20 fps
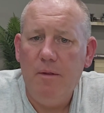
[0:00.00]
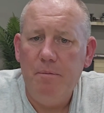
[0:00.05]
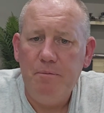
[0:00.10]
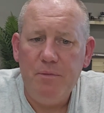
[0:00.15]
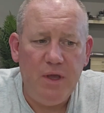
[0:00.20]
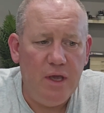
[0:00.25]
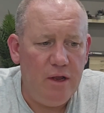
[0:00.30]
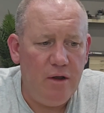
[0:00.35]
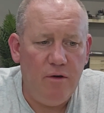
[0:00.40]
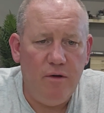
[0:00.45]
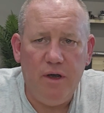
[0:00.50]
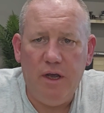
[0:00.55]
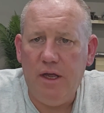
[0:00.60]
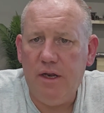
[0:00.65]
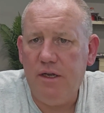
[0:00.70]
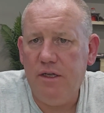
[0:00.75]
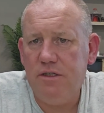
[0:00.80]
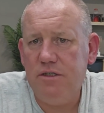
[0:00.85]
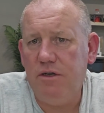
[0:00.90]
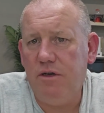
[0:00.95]

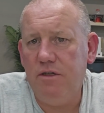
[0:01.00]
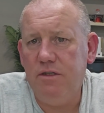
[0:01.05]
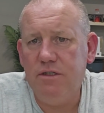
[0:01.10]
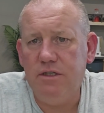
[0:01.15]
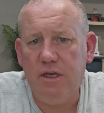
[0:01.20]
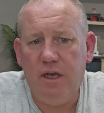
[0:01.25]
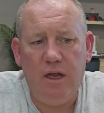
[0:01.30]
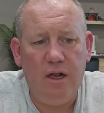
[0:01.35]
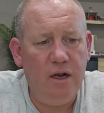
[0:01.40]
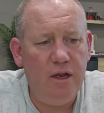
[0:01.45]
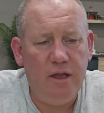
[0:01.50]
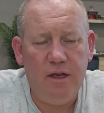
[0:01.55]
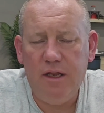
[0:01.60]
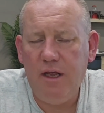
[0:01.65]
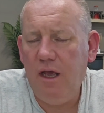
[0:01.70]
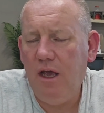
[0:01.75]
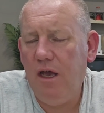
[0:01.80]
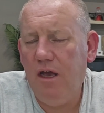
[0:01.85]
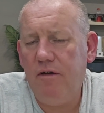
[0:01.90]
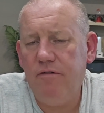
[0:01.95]
and it's on sale, and
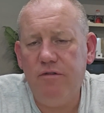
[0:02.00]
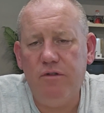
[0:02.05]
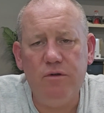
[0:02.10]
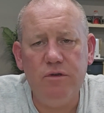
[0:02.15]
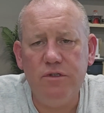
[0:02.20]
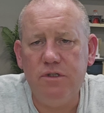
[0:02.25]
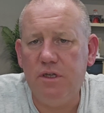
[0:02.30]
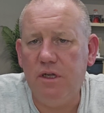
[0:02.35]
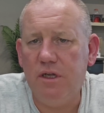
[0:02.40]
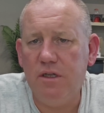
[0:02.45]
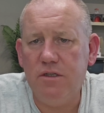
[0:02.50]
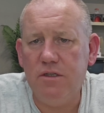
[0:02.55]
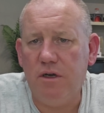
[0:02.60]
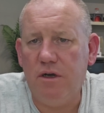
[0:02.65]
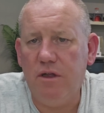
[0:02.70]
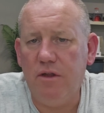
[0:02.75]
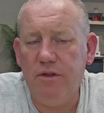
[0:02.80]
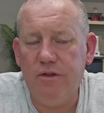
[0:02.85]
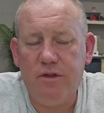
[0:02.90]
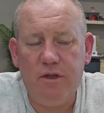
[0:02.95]
they have those deals
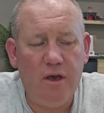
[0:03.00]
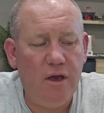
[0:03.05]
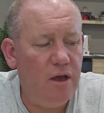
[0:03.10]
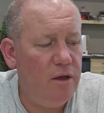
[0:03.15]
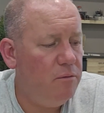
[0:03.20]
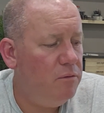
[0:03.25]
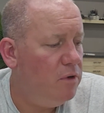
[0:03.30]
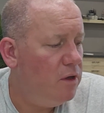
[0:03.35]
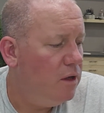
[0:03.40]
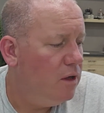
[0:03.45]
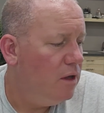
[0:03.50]
all the time.